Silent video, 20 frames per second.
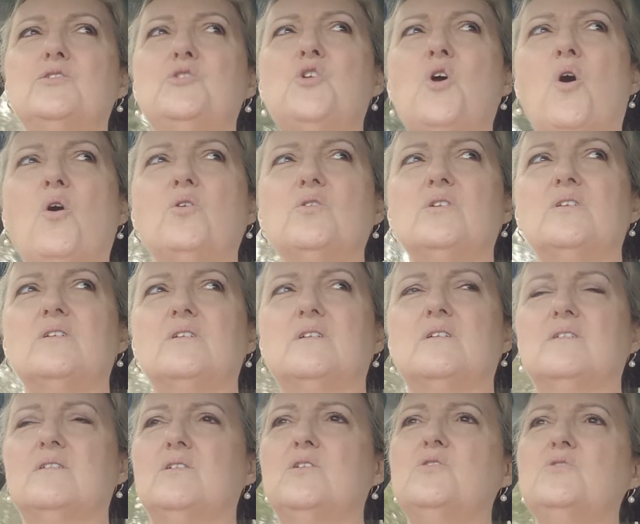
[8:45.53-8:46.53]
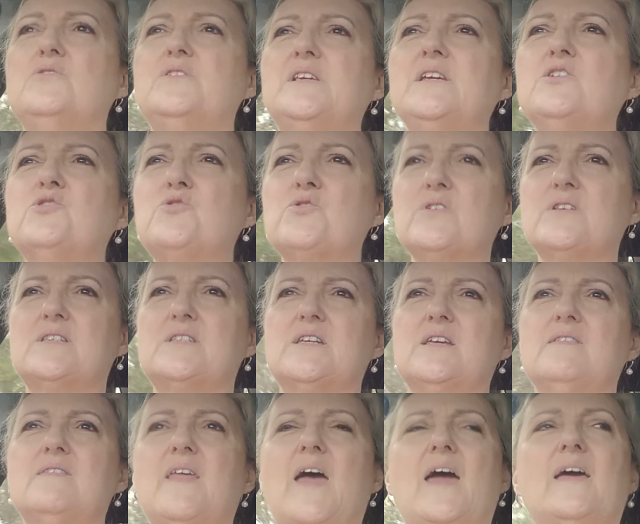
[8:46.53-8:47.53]
not lose interest
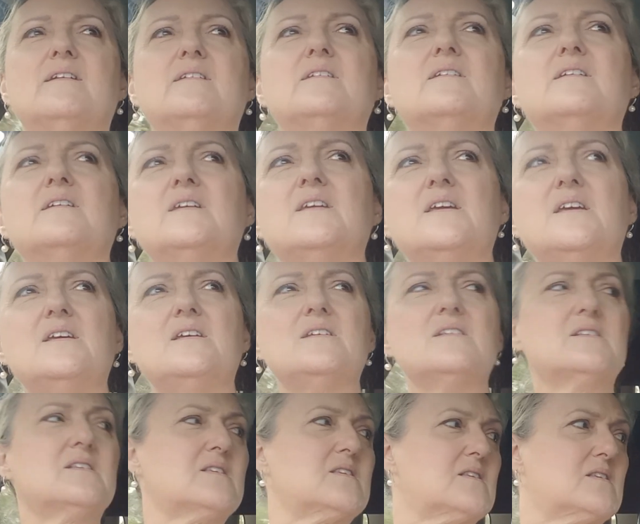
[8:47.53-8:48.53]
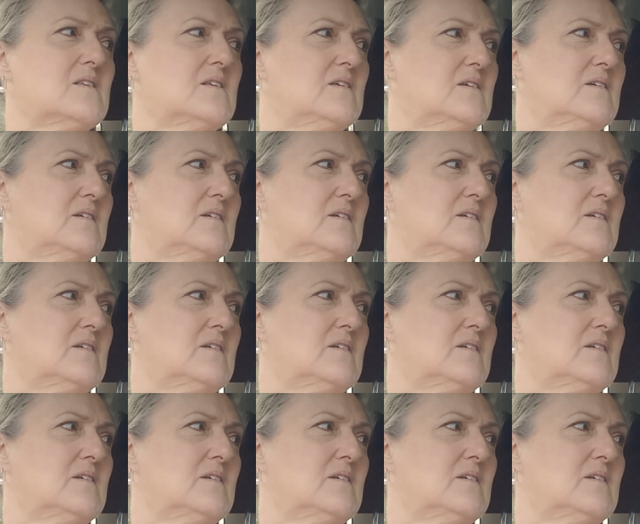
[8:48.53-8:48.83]
in that is